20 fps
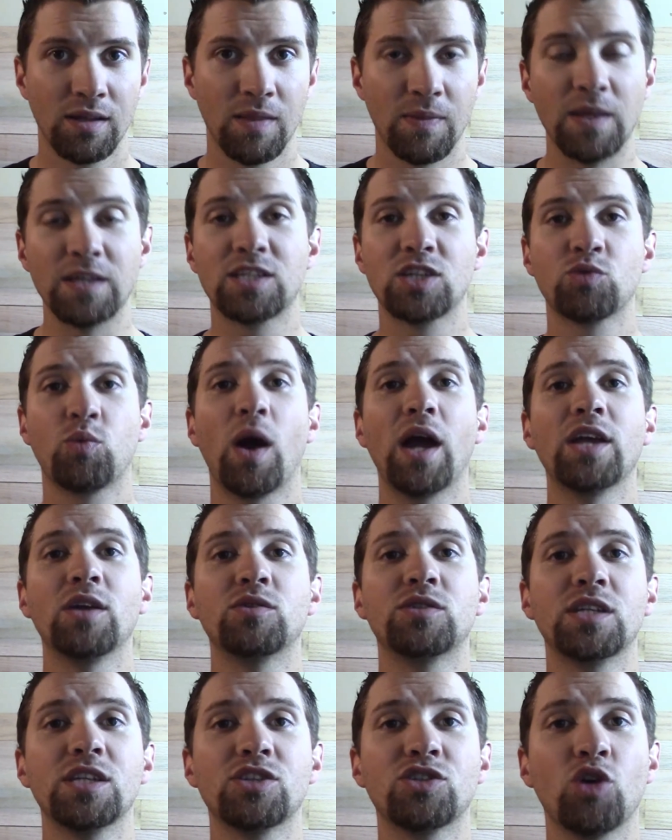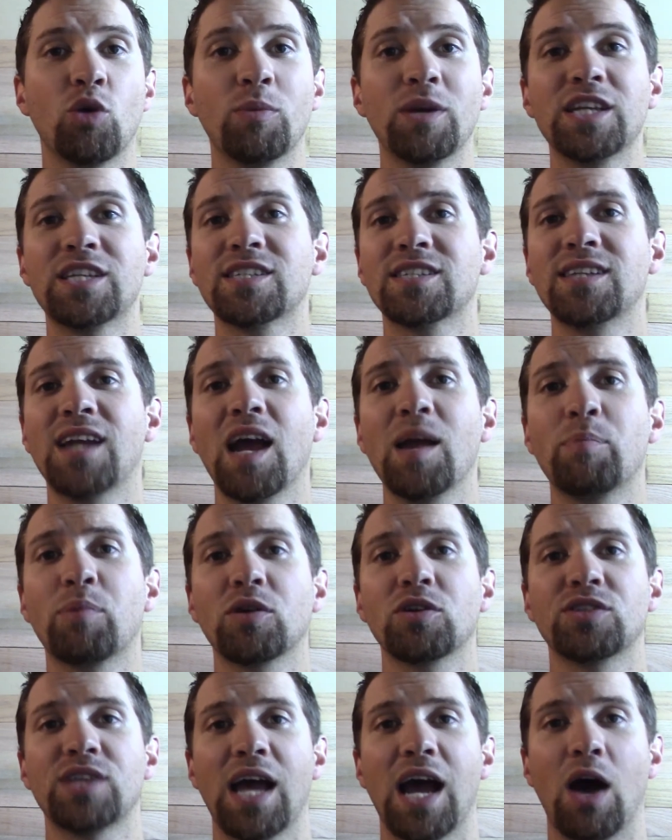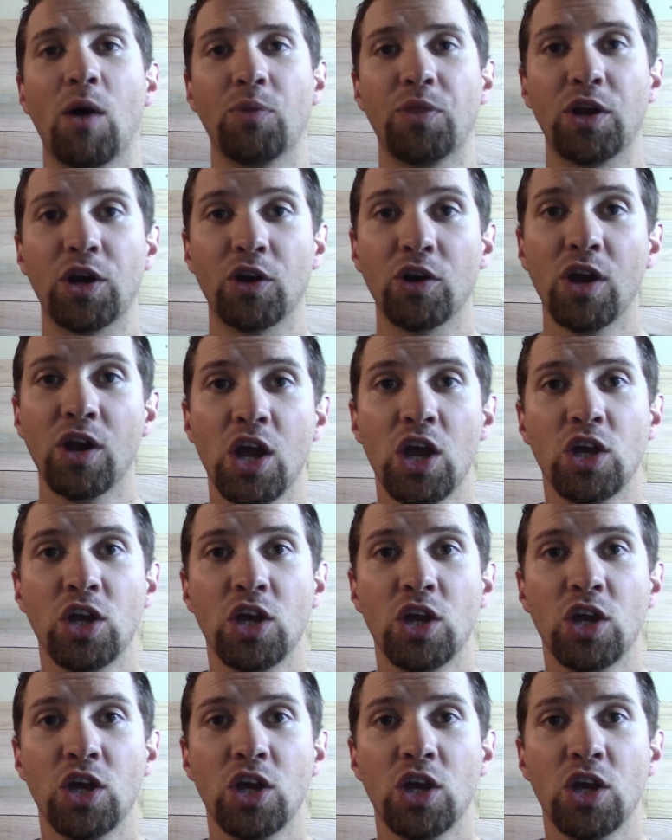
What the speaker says: This is why you see so many snipers out there